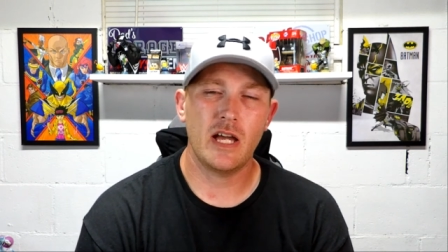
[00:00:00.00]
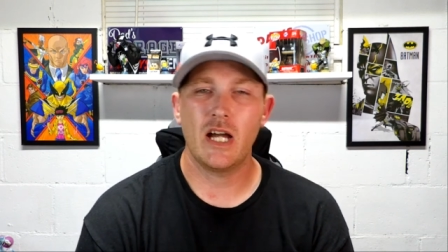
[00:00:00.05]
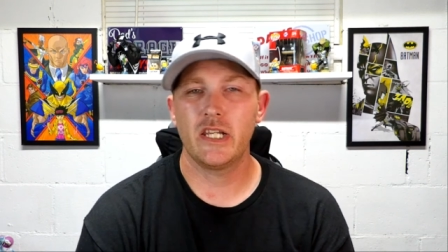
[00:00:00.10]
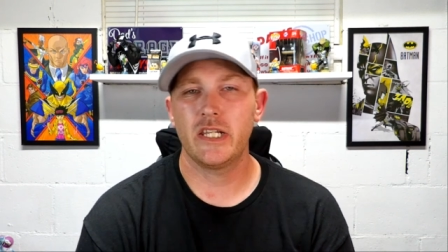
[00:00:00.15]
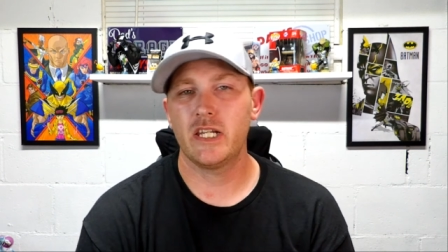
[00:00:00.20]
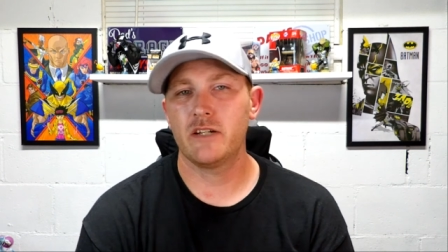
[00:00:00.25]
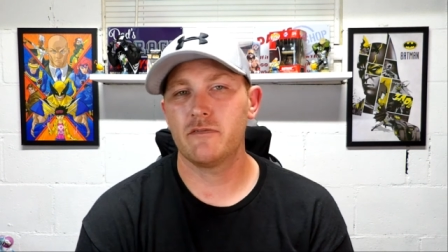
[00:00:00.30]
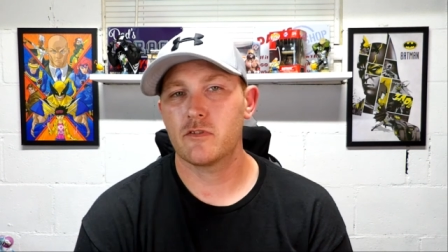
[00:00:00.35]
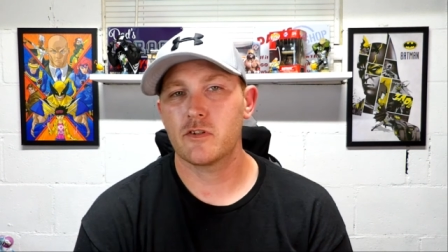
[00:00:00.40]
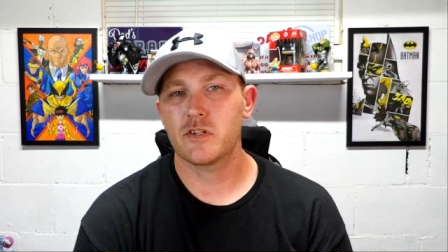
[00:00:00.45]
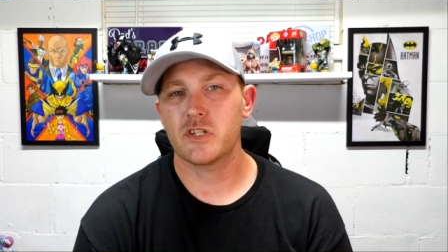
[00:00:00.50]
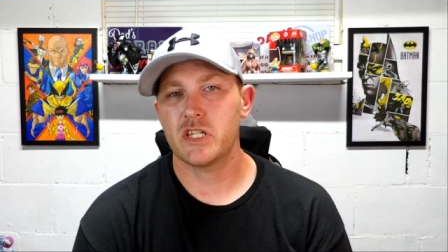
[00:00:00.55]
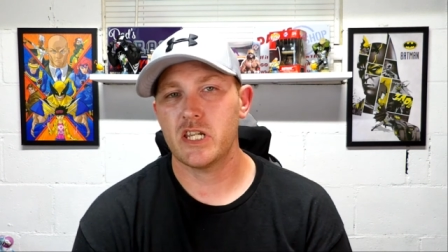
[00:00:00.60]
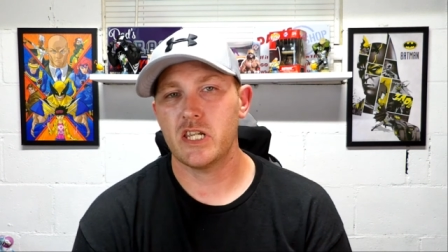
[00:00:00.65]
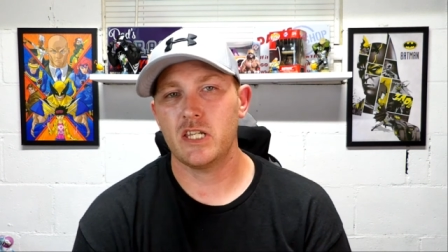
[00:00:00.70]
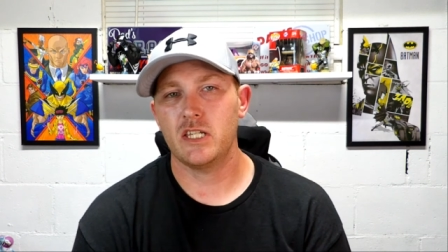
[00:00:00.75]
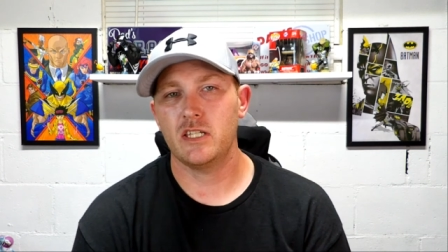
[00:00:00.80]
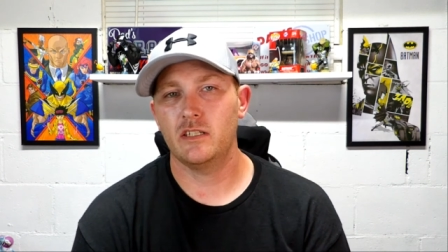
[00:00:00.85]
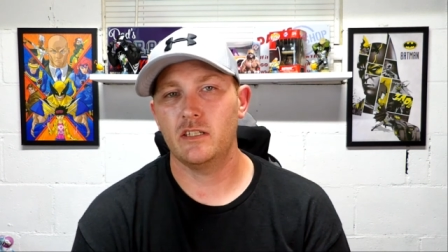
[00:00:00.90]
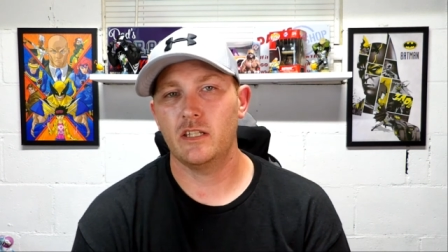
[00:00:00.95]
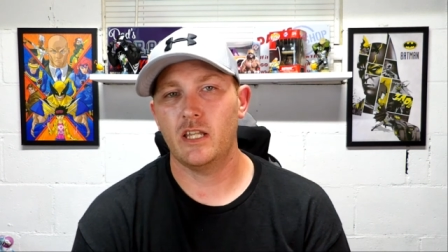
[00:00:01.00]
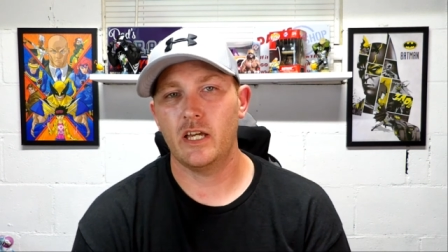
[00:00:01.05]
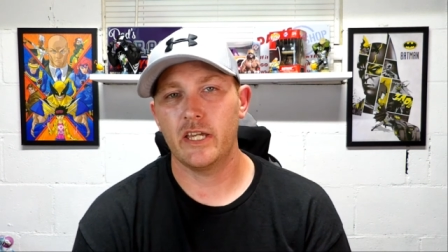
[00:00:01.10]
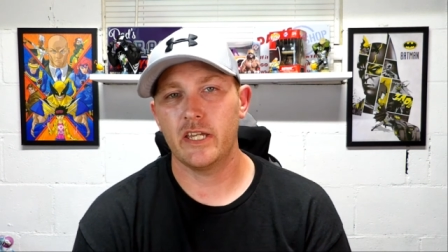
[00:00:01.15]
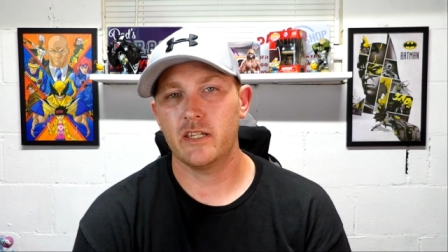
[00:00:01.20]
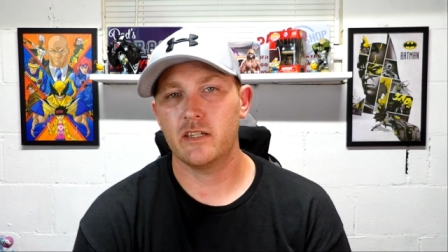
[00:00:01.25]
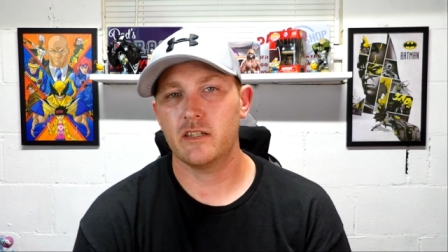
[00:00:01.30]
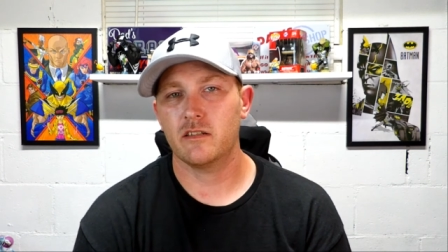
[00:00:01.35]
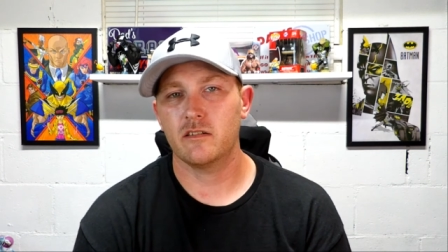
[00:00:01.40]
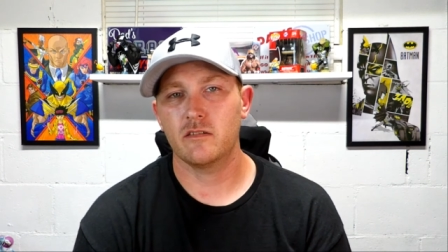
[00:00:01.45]
I never seen
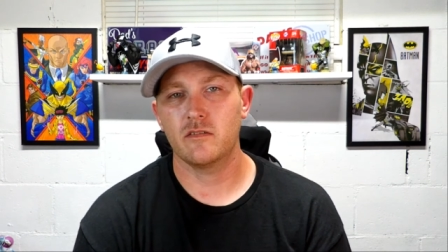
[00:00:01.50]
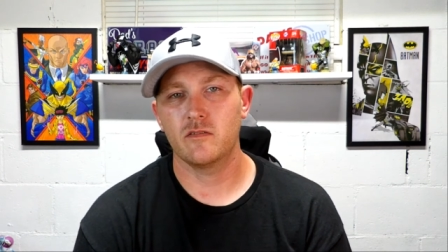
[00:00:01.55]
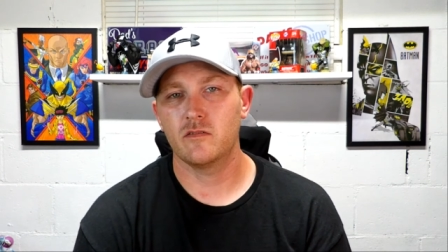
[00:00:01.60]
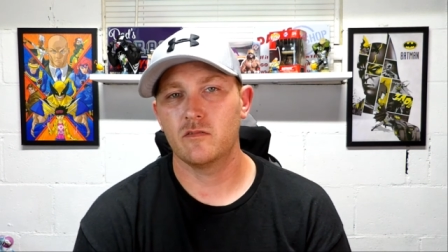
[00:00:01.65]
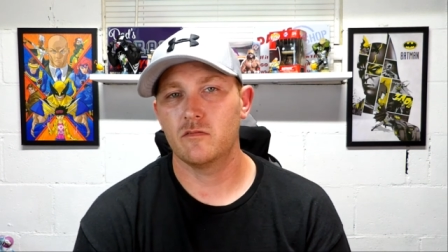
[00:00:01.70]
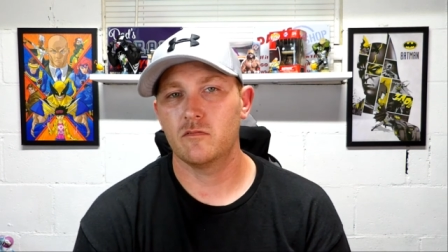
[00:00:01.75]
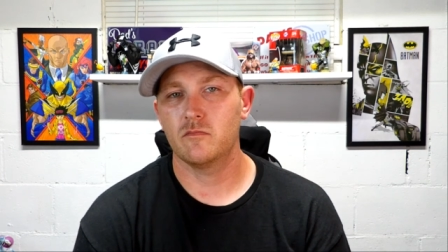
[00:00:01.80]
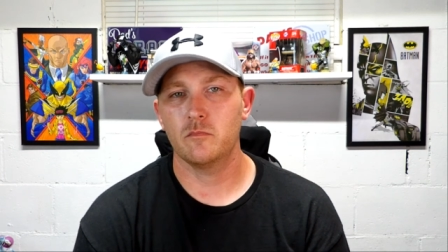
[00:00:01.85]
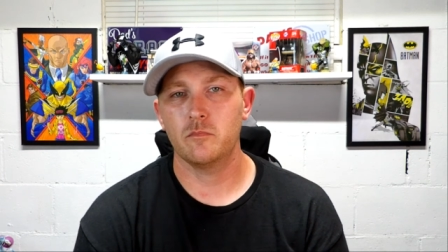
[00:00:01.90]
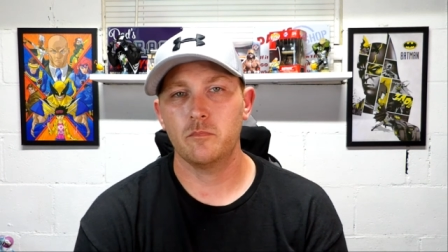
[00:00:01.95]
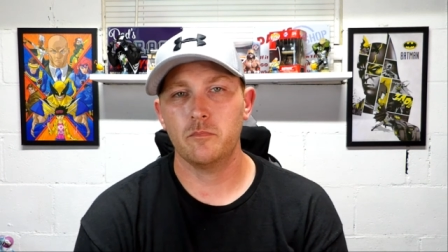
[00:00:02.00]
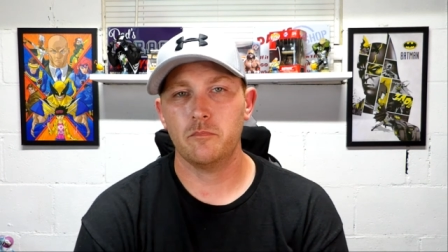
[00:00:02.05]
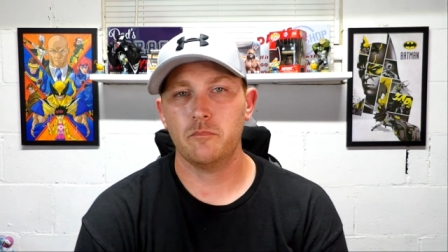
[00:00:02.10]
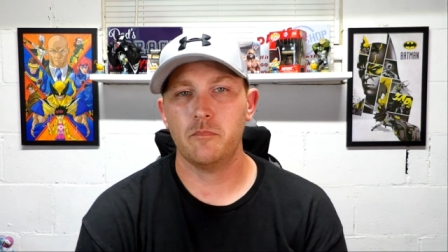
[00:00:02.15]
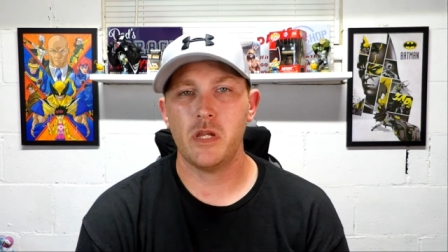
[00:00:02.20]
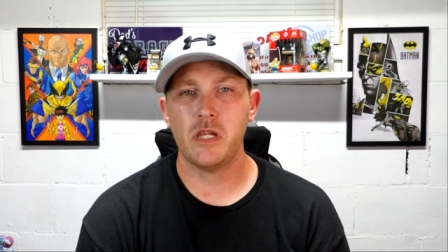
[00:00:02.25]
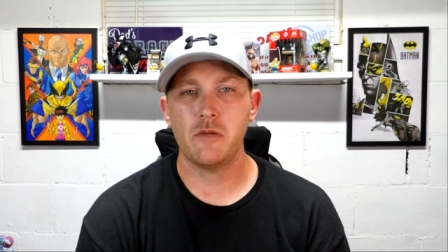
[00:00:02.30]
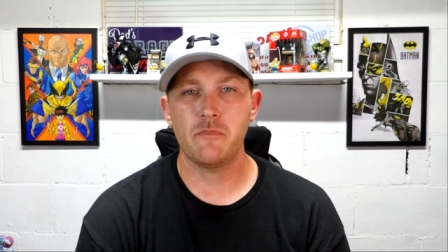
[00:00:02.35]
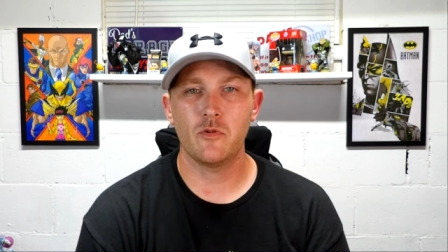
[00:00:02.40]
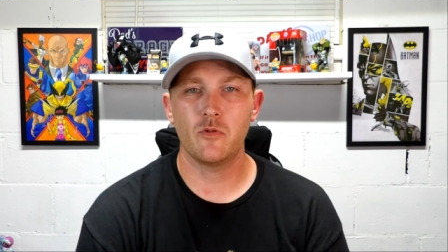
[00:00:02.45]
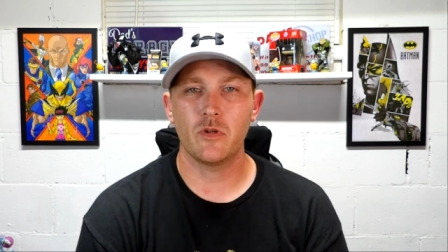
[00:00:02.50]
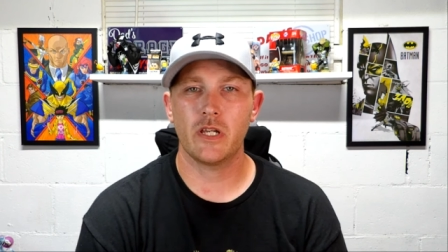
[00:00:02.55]
like people